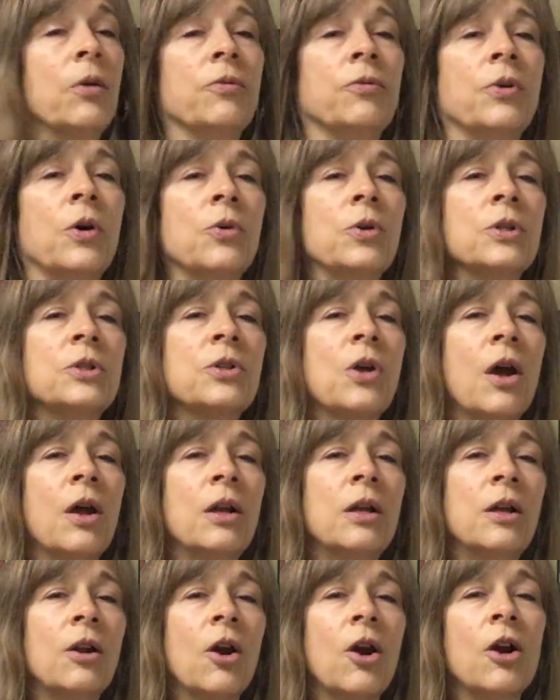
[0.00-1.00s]
to focus on
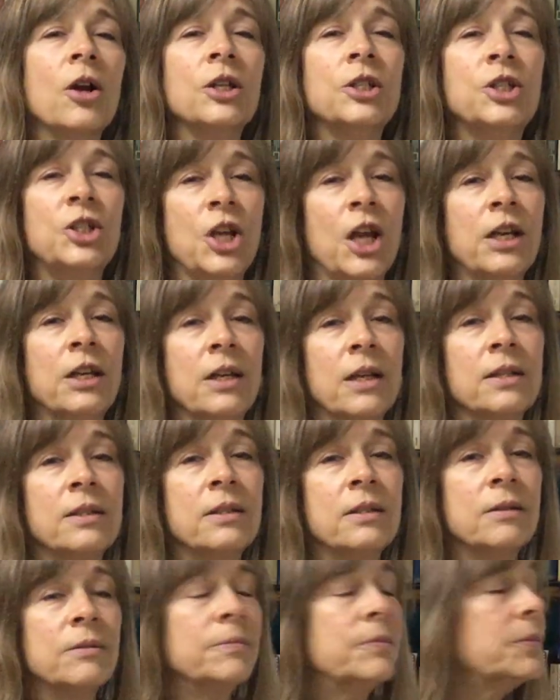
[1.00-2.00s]
in our
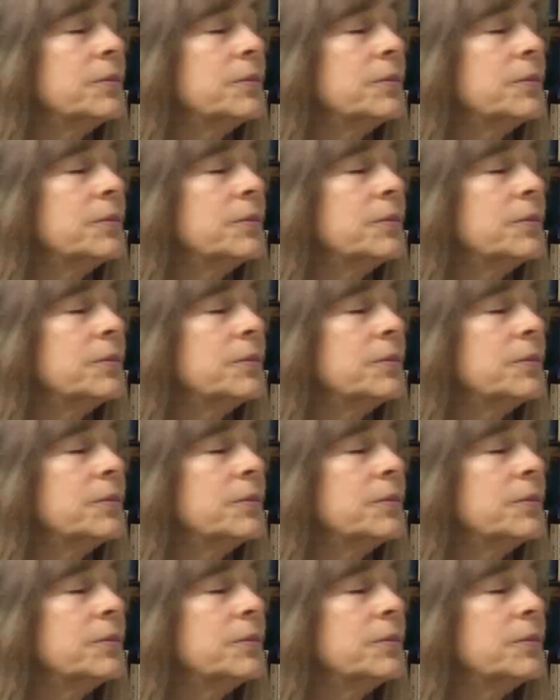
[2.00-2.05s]
agendas.